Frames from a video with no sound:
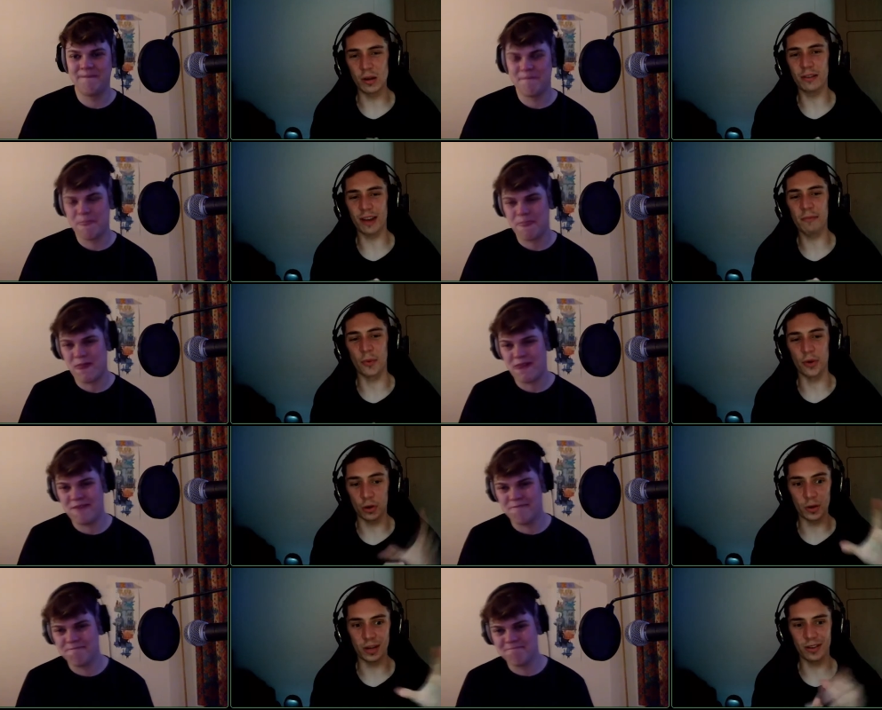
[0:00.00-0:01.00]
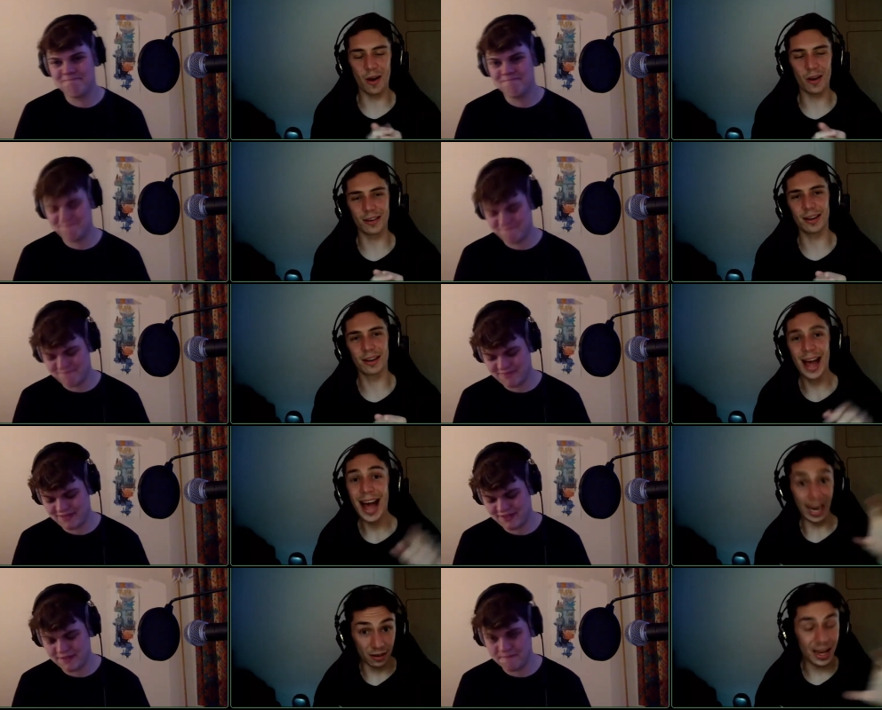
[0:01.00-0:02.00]
Speaker 1: use Fmod and already started
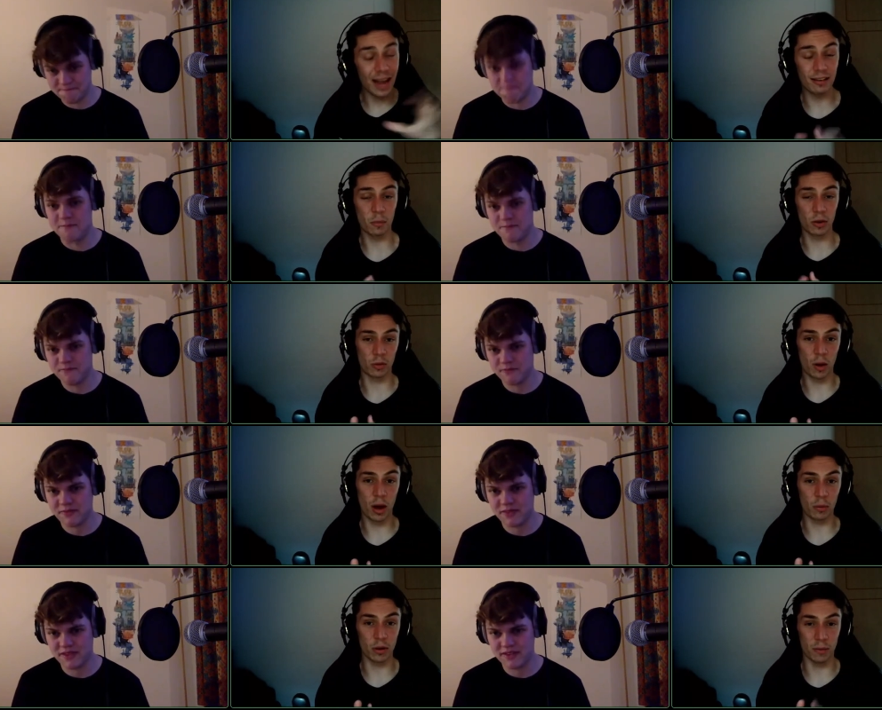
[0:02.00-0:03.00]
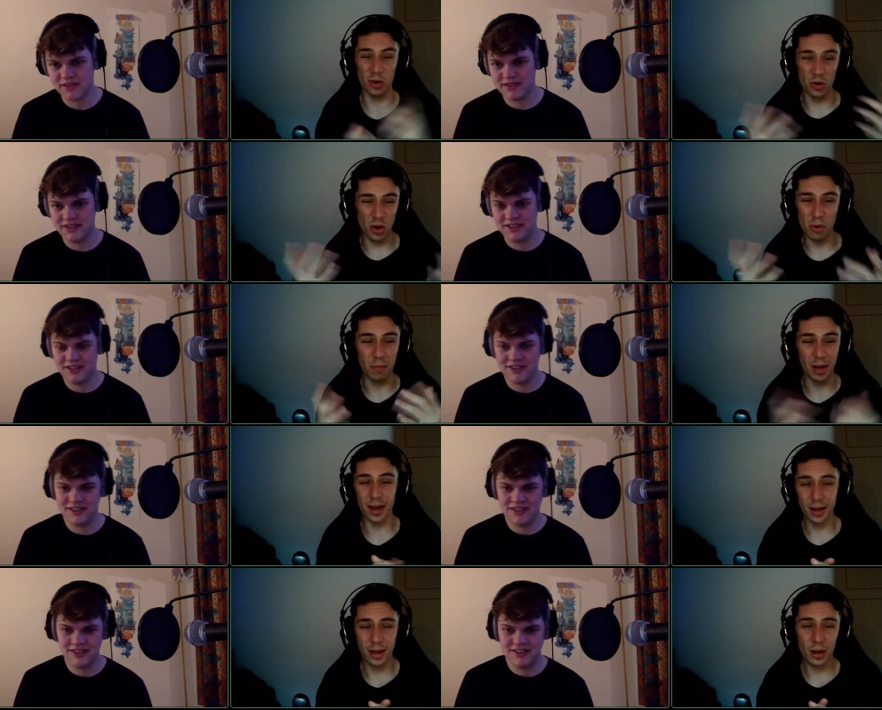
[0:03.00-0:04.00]
and could get mm. someone to work with them who knew a bit
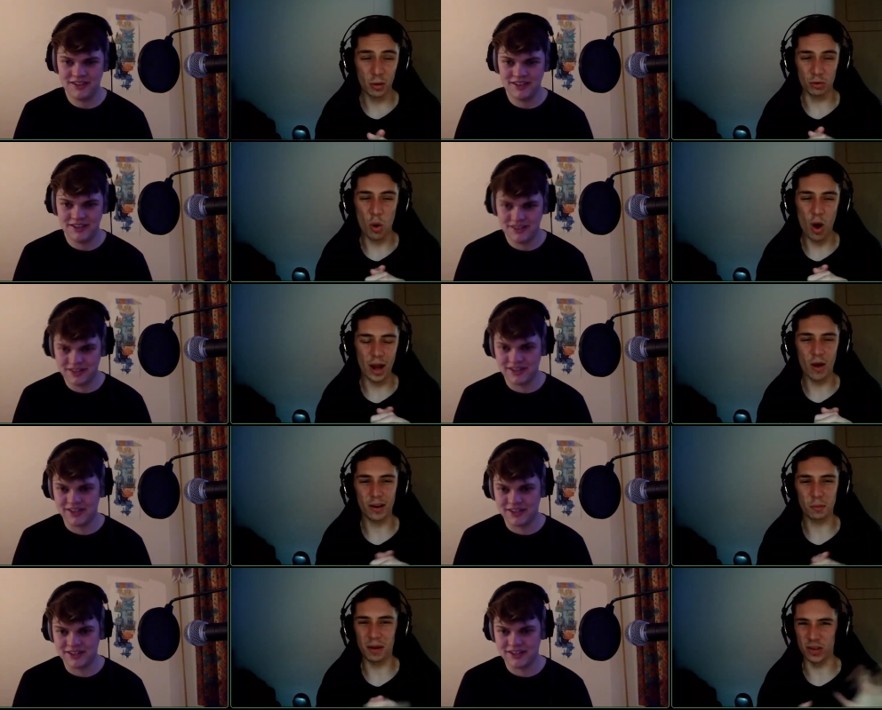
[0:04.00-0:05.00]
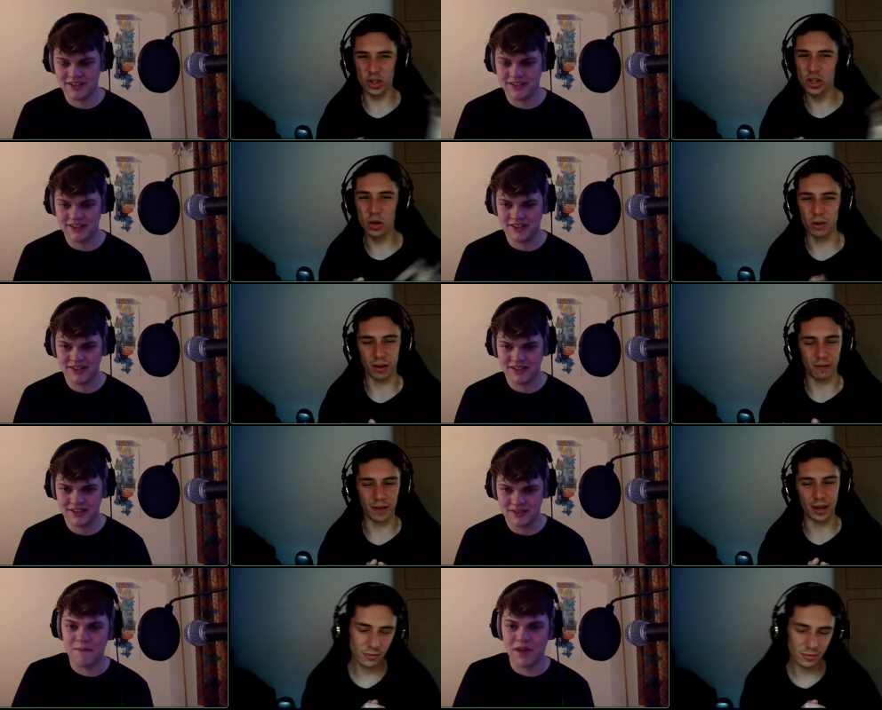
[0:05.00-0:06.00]
was quite a nice bit of insurance, I
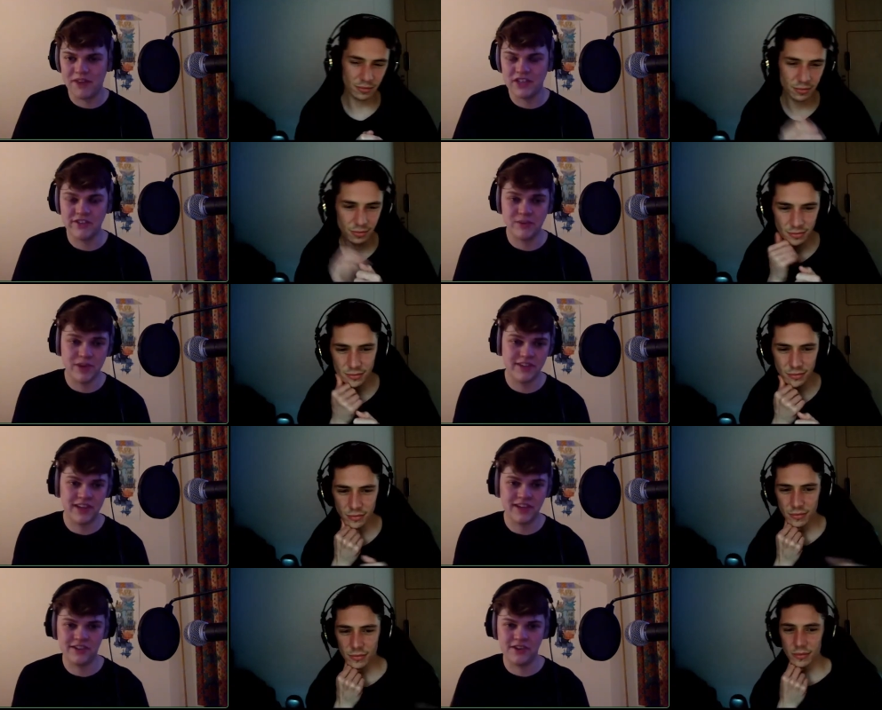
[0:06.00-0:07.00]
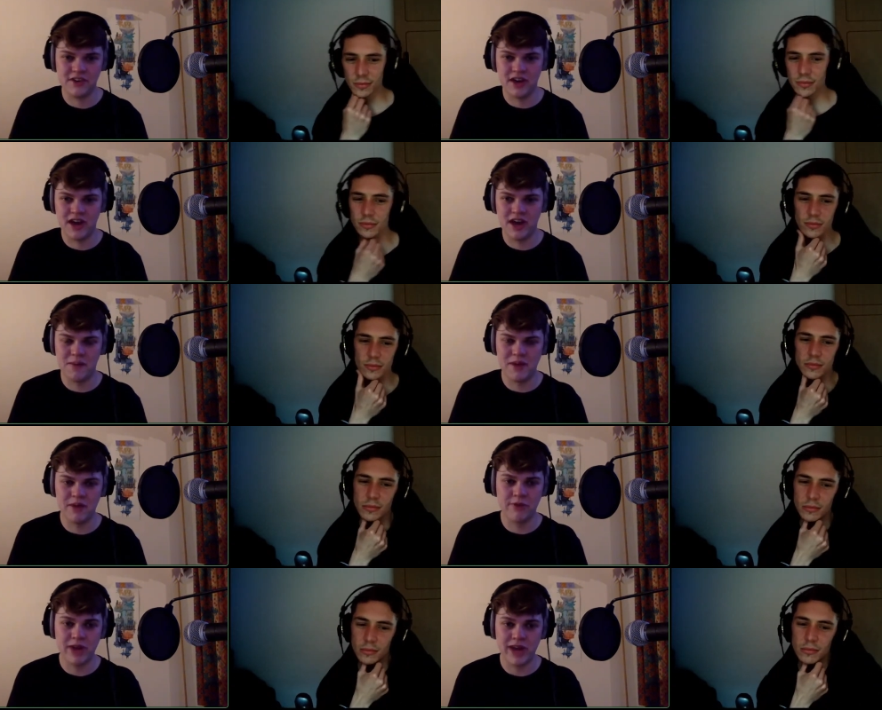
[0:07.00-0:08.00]
think.
Speaker 2: I think just to add to that too, um, it was
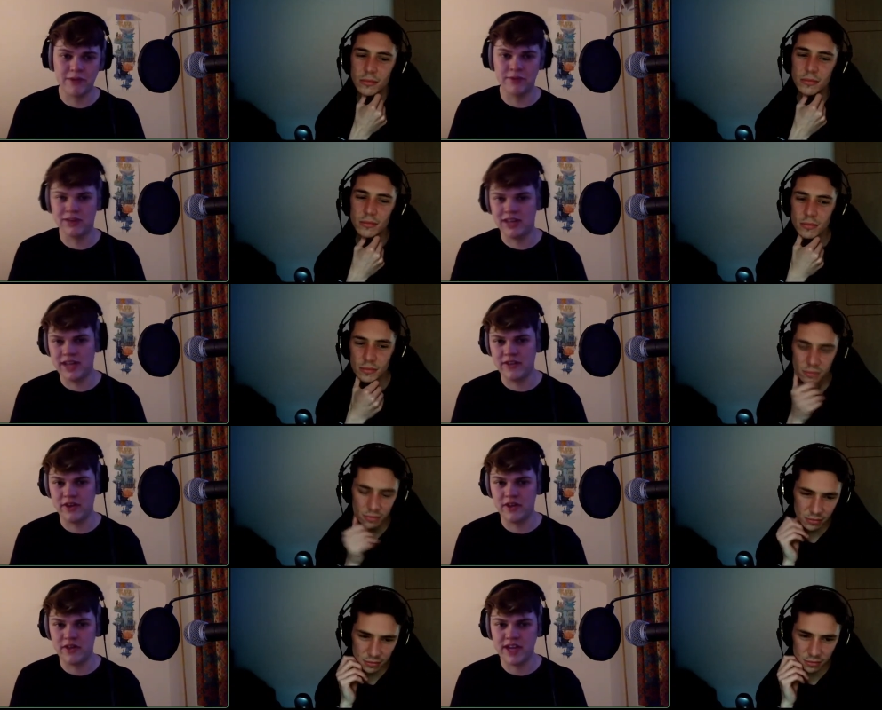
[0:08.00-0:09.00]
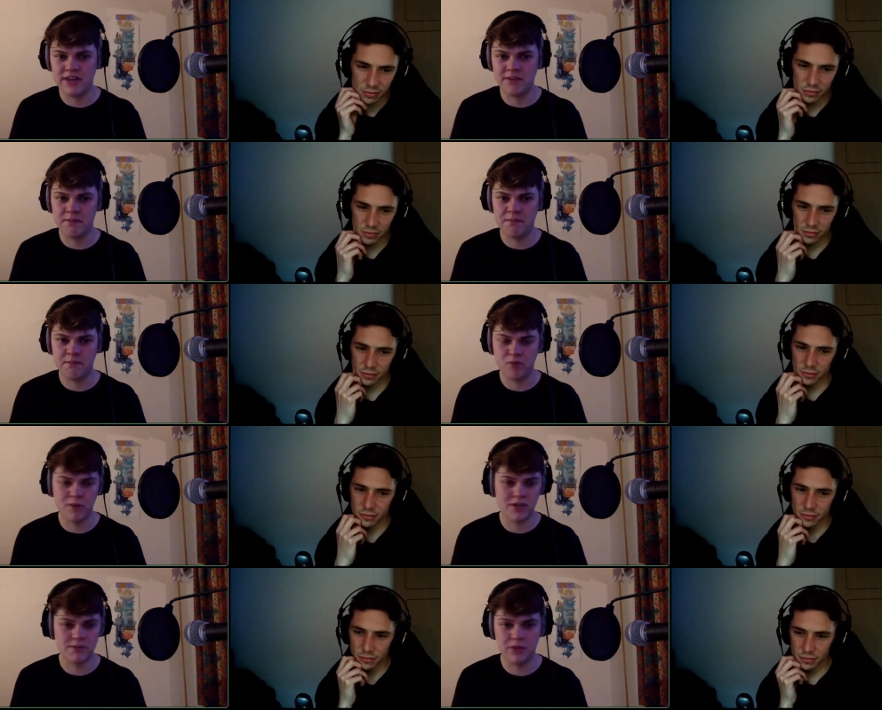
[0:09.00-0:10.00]
very helpful in that they'd pretty
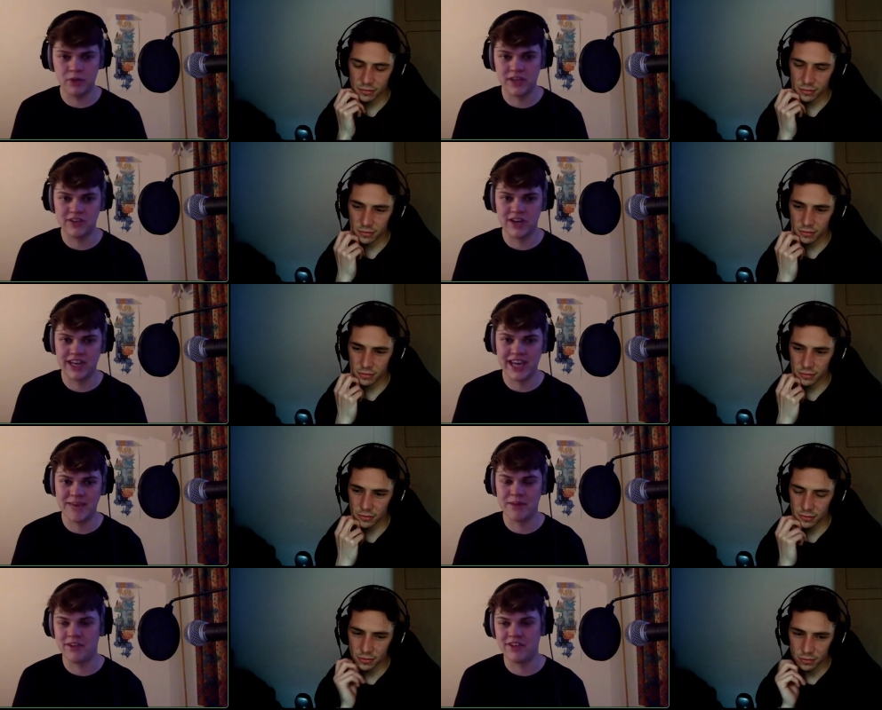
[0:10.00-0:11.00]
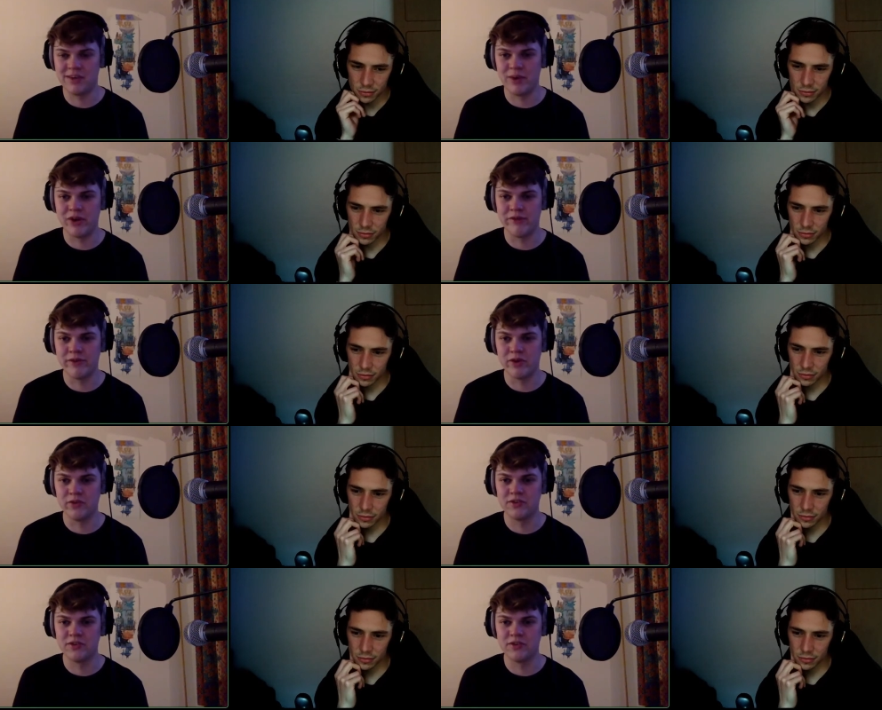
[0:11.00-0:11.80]
much built the entire game by the time we were involved.